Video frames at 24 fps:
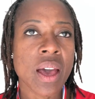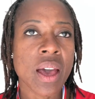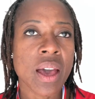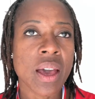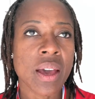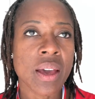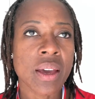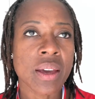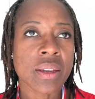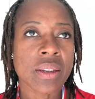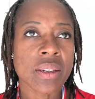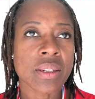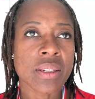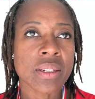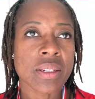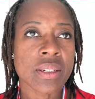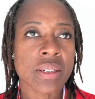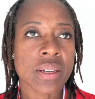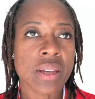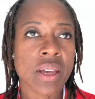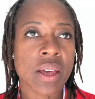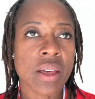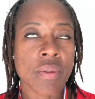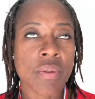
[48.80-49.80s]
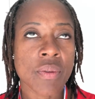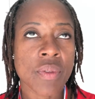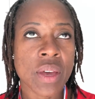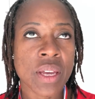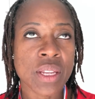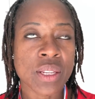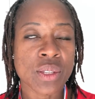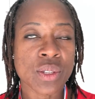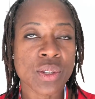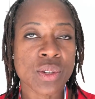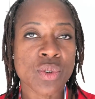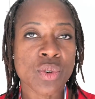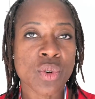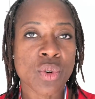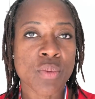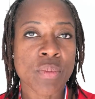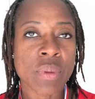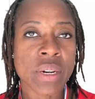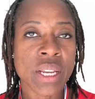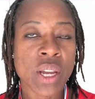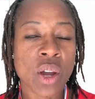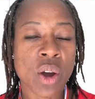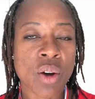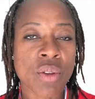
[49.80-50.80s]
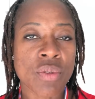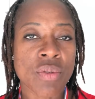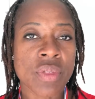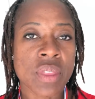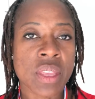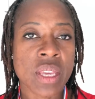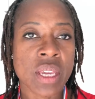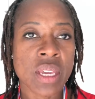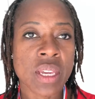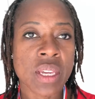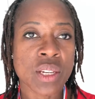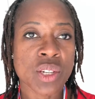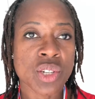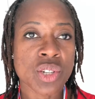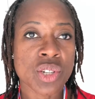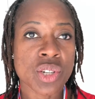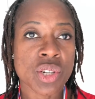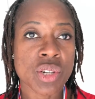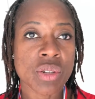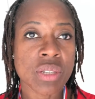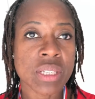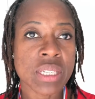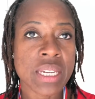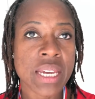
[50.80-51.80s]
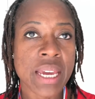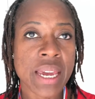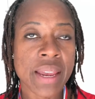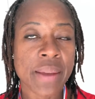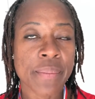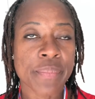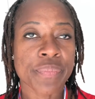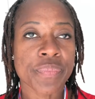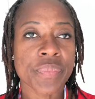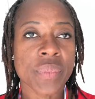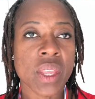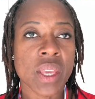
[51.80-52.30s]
And that's normally on the Tuesday.